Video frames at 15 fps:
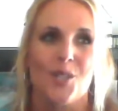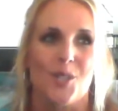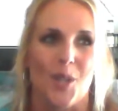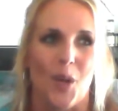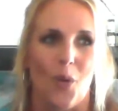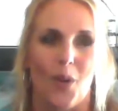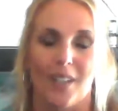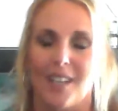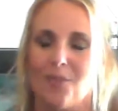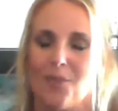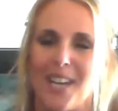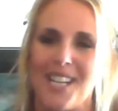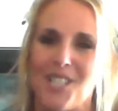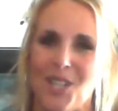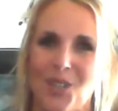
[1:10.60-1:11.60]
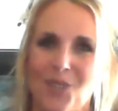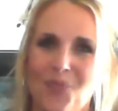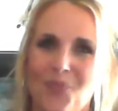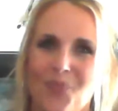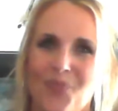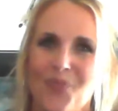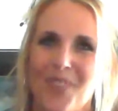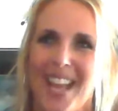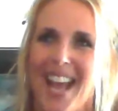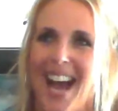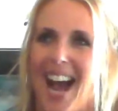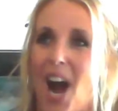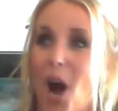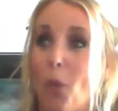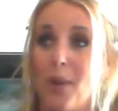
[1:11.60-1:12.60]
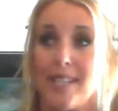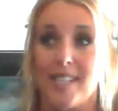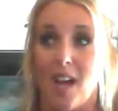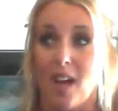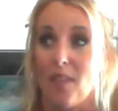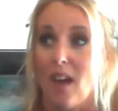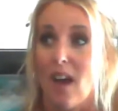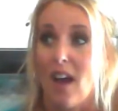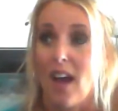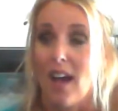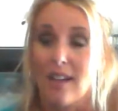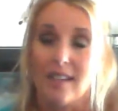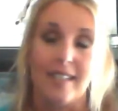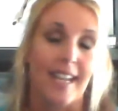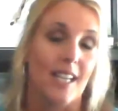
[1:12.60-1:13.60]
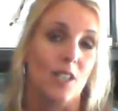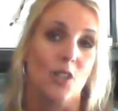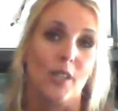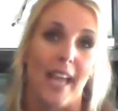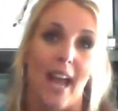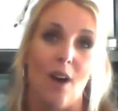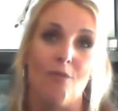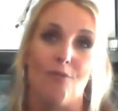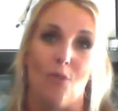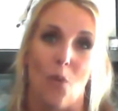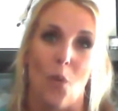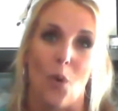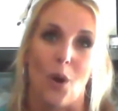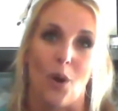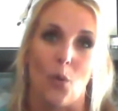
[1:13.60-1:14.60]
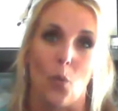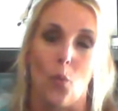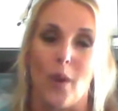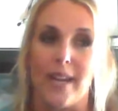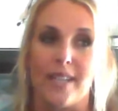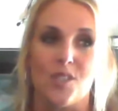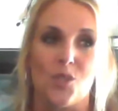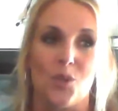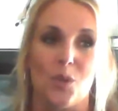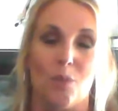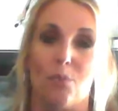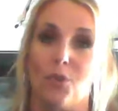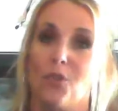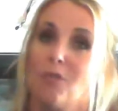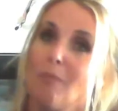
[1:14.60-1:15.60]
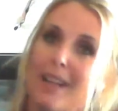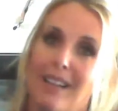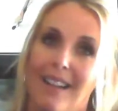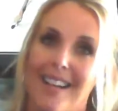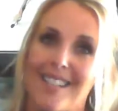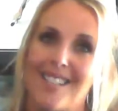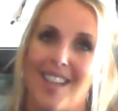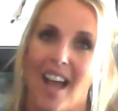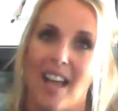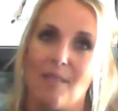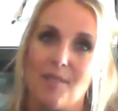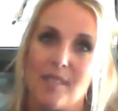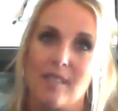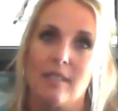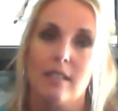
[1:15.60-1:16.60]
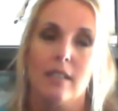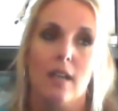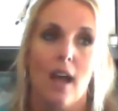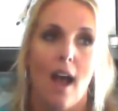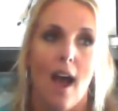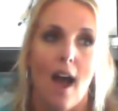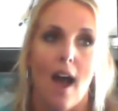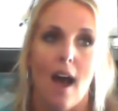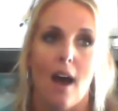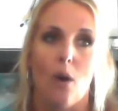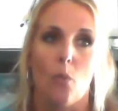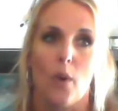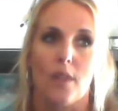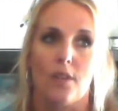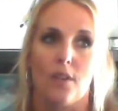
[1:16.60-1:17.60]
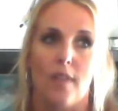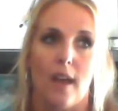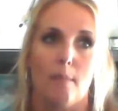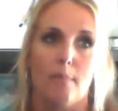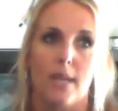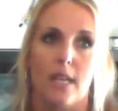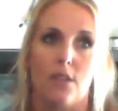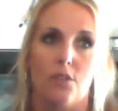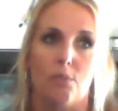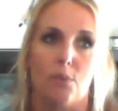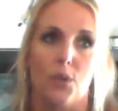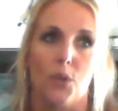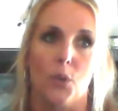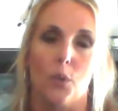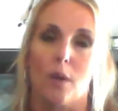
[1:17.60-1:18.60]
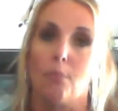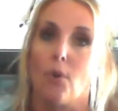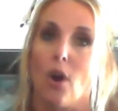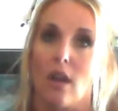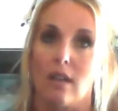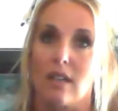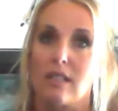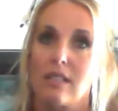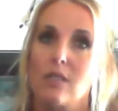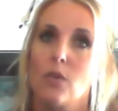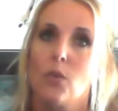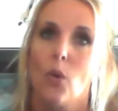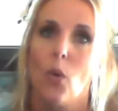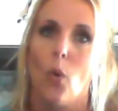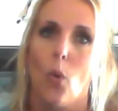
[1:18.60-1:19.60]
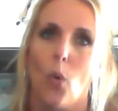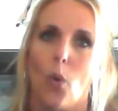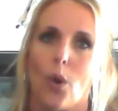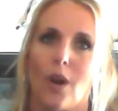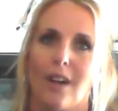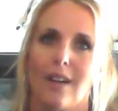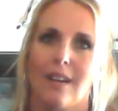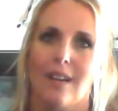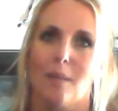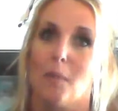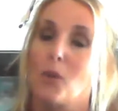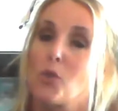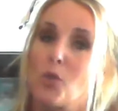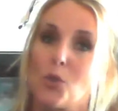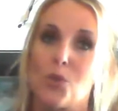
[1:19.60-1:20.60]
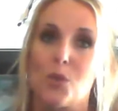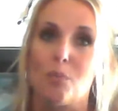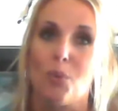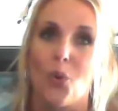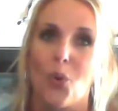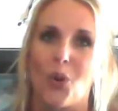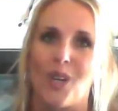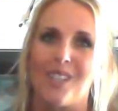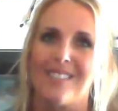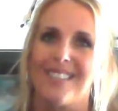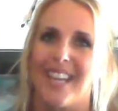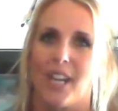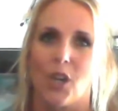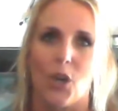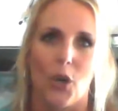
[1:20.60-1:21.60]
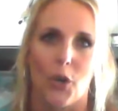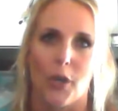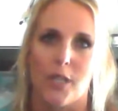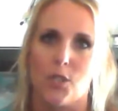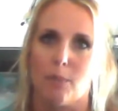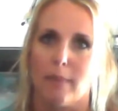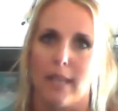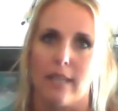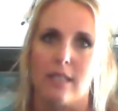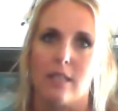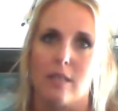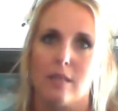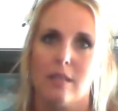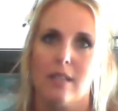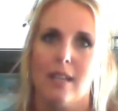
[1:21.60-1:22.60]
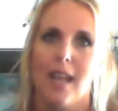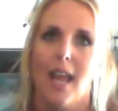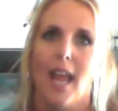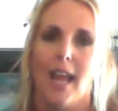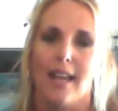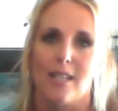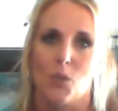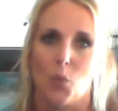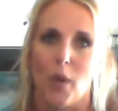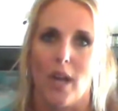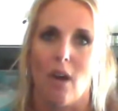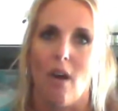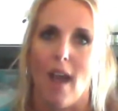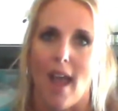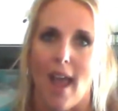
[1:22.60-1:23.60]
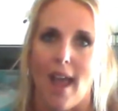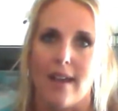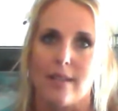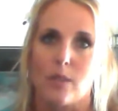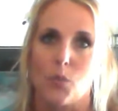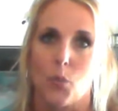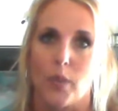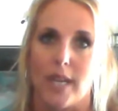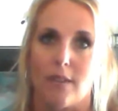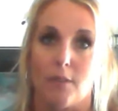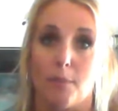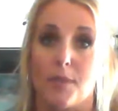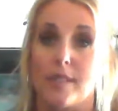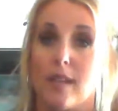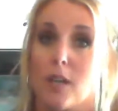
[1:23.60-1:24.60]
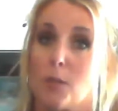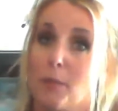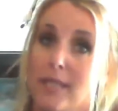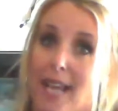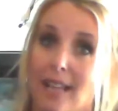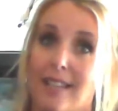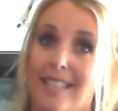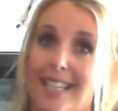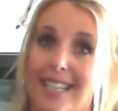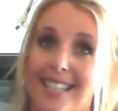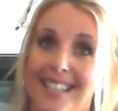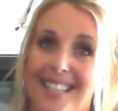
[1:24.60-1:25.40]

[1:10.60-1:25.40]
So I love what I do. Always on the hunt and lookout for ways to improve my clients' lives, whether that be through a product or emotional support, encouragement, as well as whatever massage modality